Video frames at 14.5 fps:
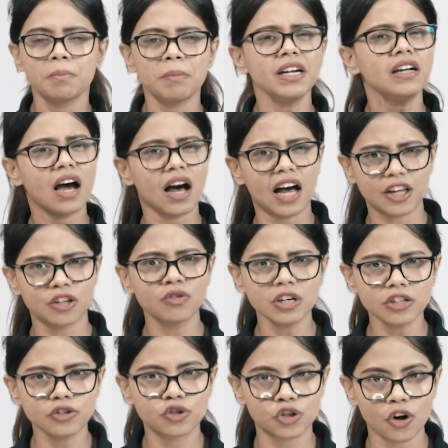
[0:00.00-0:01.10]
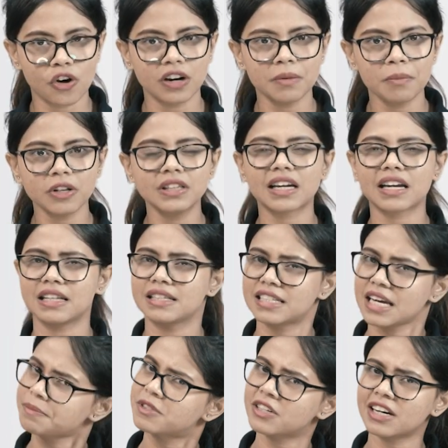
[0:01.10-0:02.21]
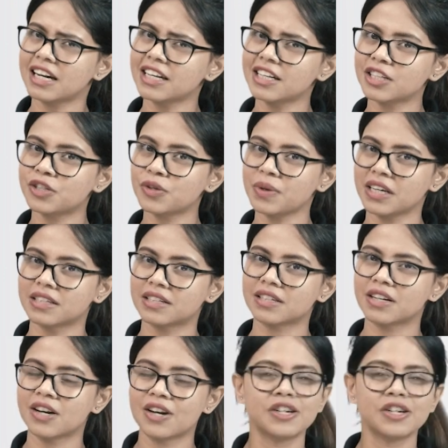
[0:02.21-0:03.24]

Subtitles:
But are you not sure about the concepts related to it?